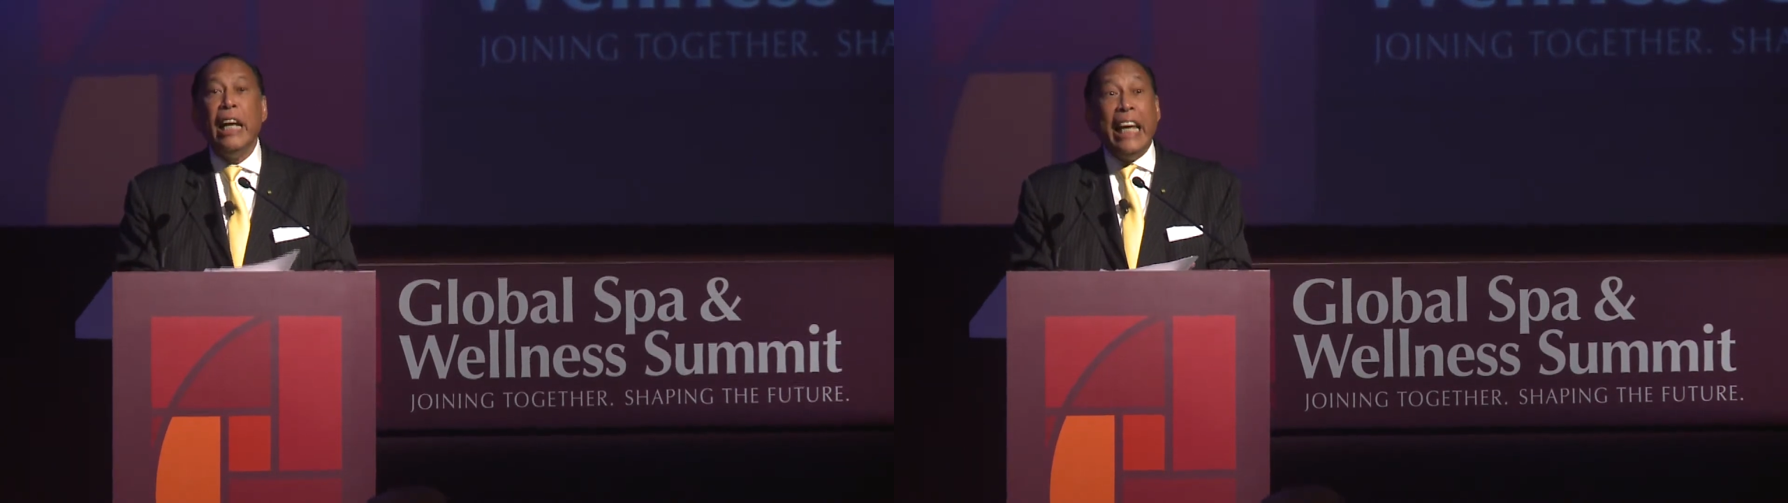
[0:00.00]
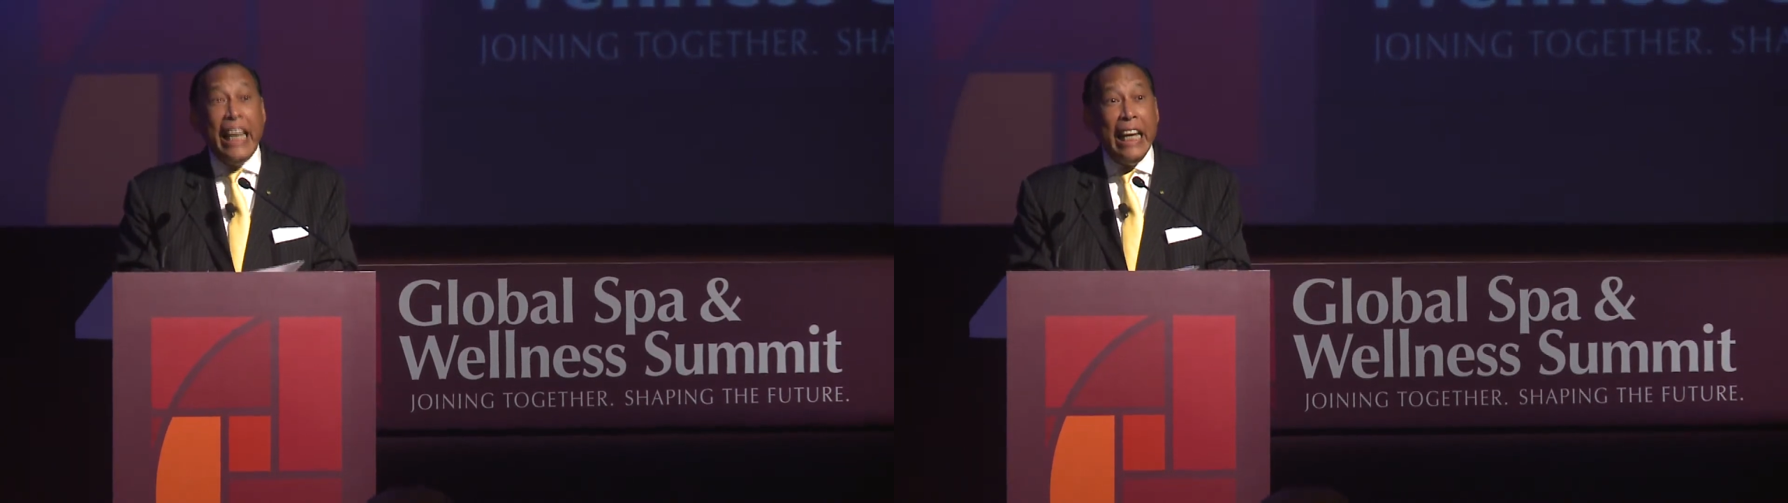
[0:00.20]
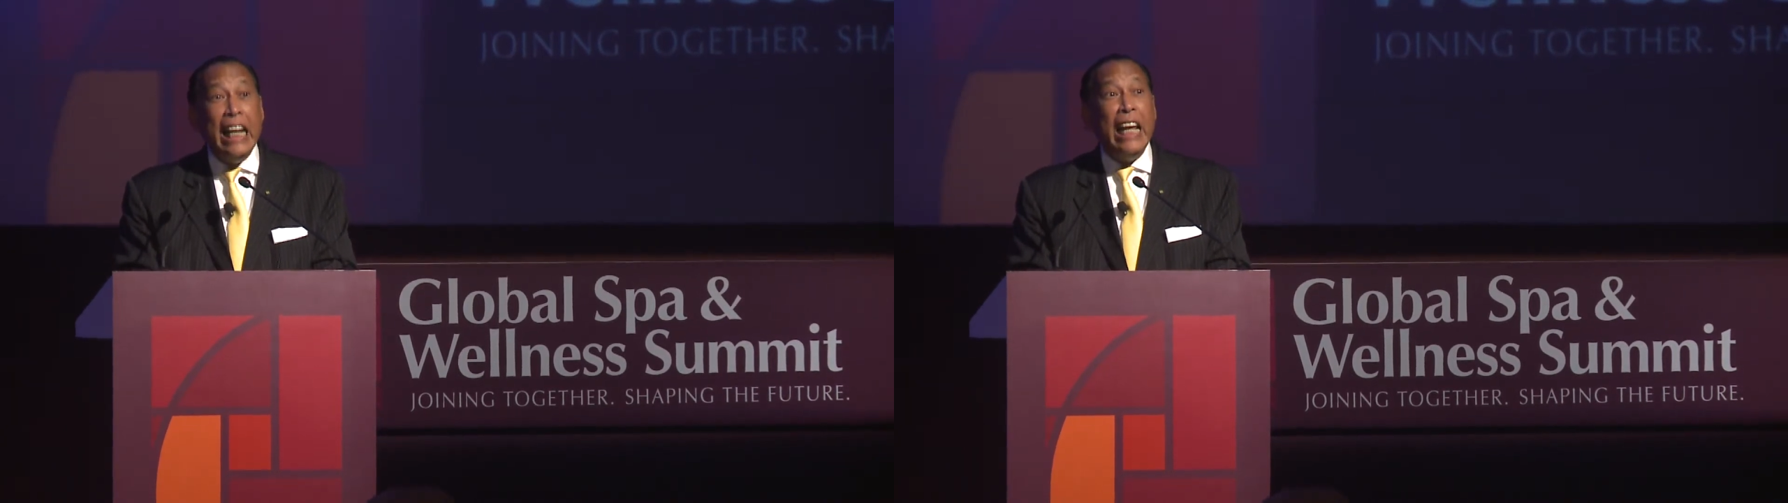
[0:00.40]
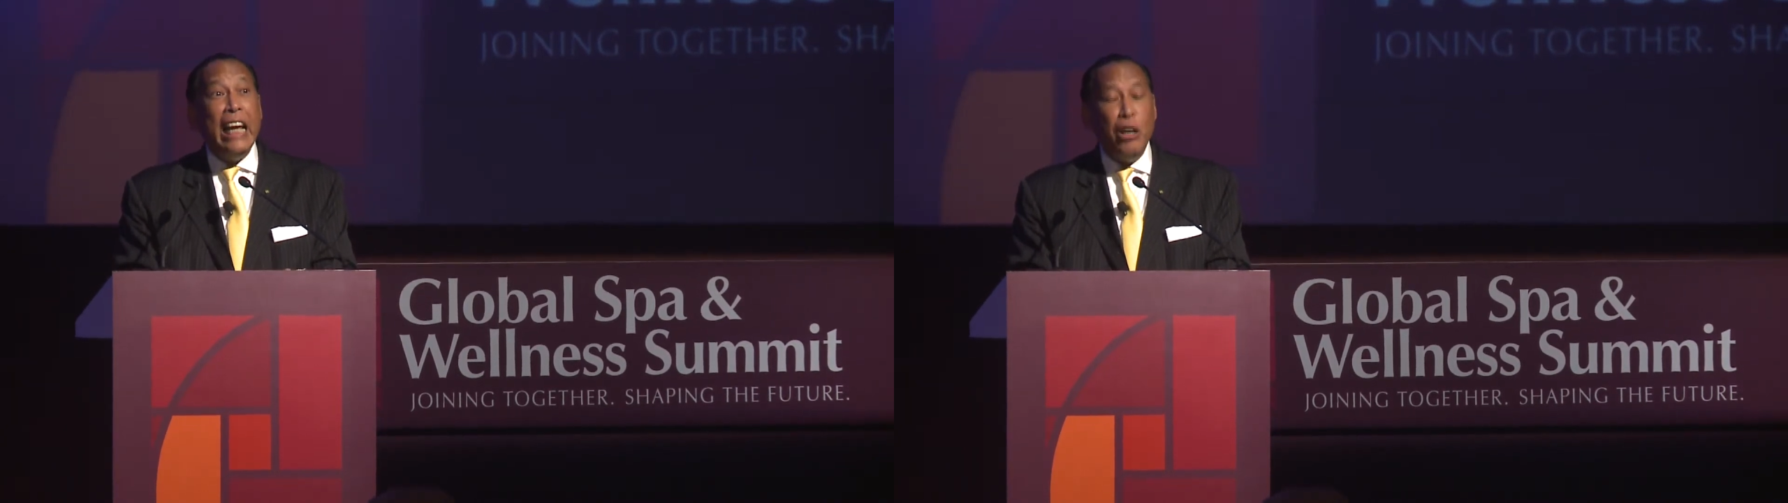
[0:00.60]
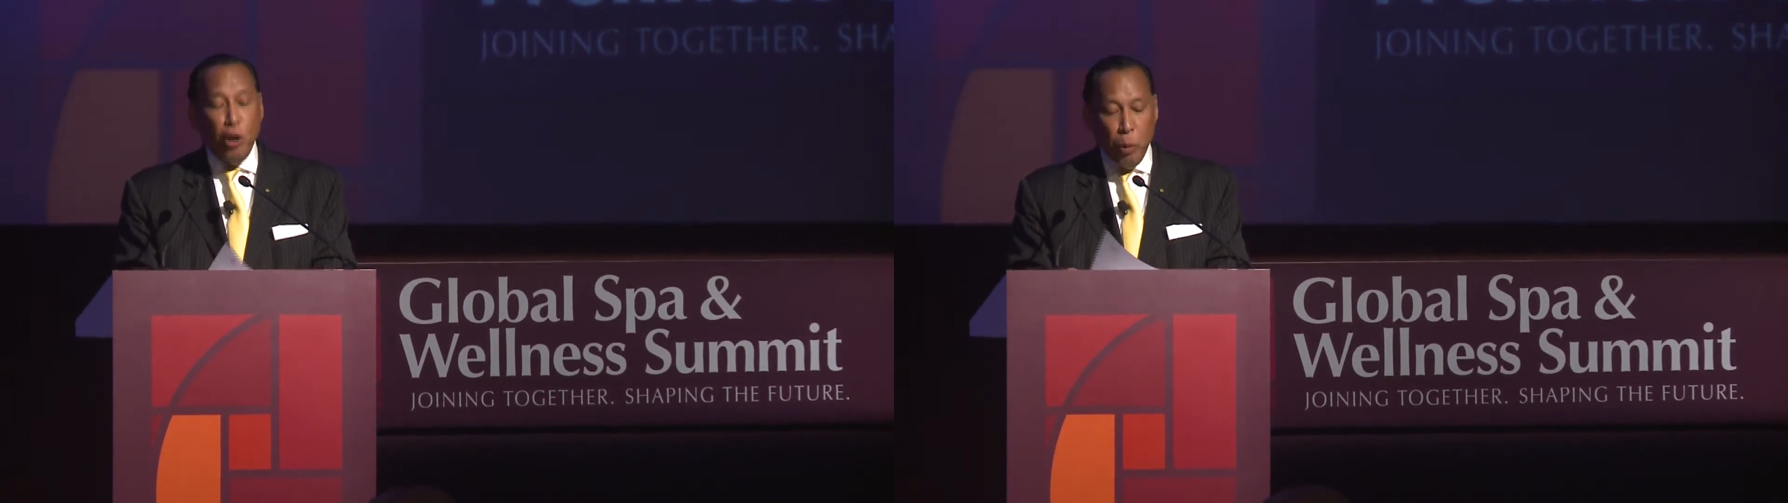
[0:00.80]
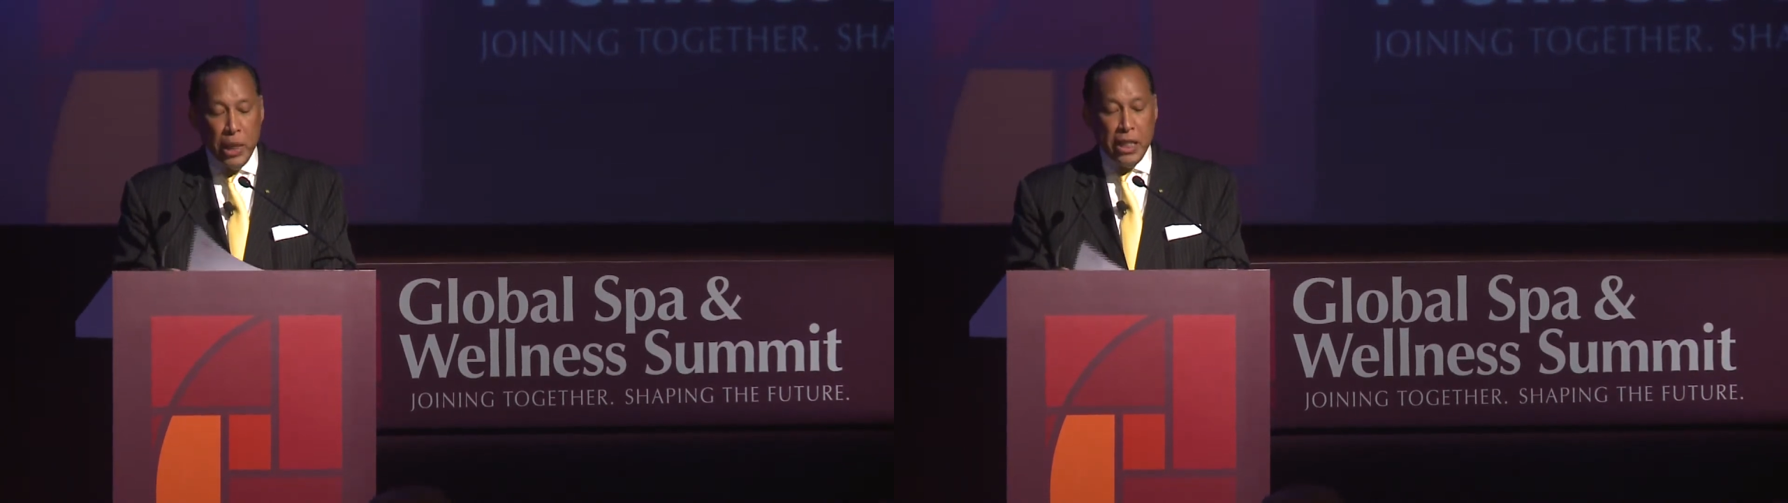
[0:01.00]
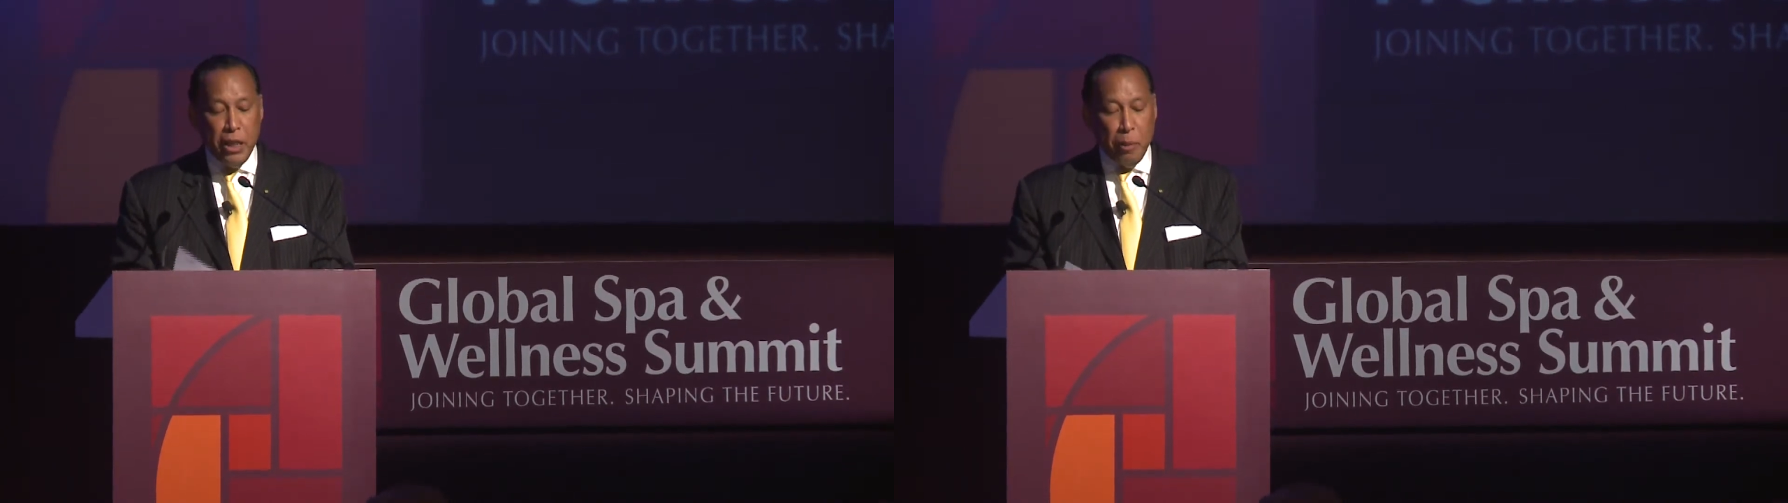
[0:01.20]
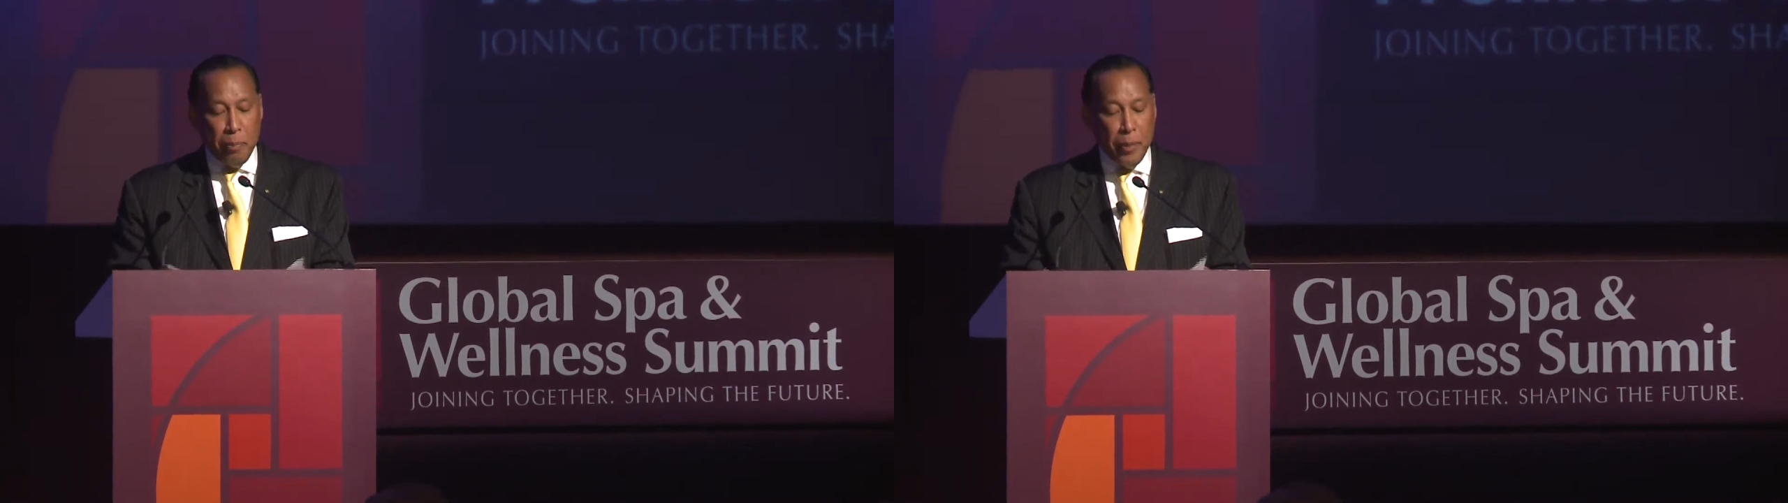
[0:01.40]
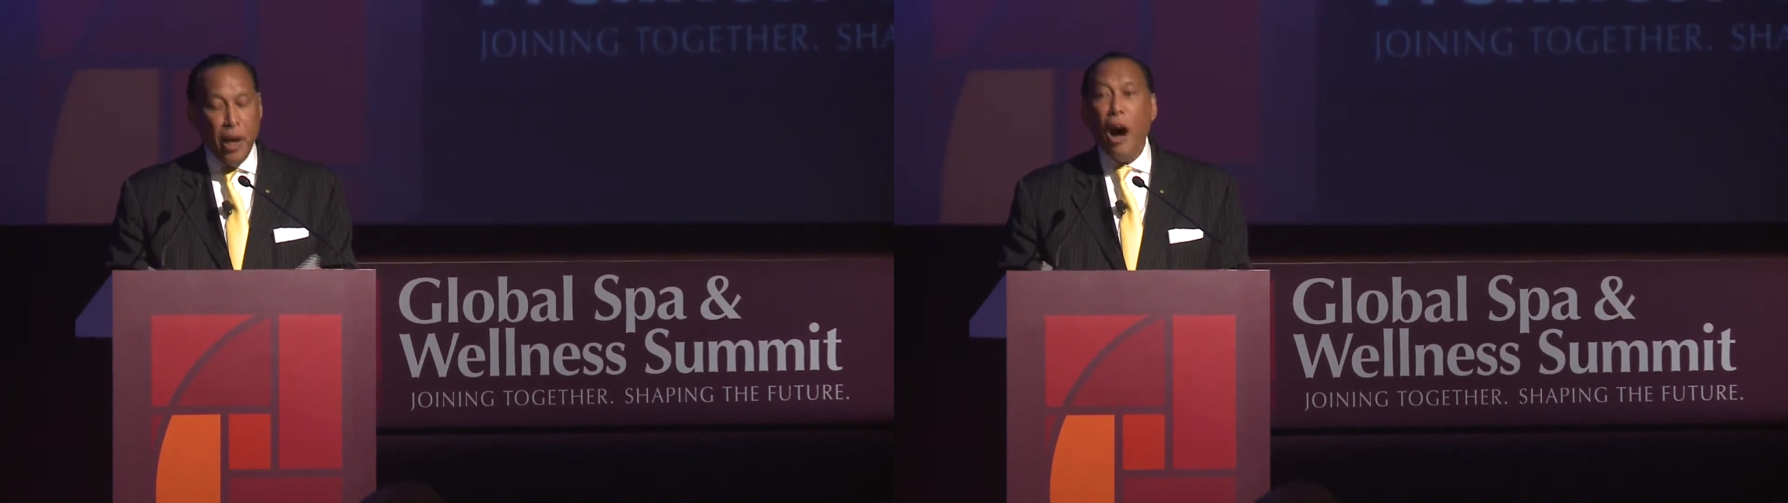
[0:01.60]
healing, wisdom,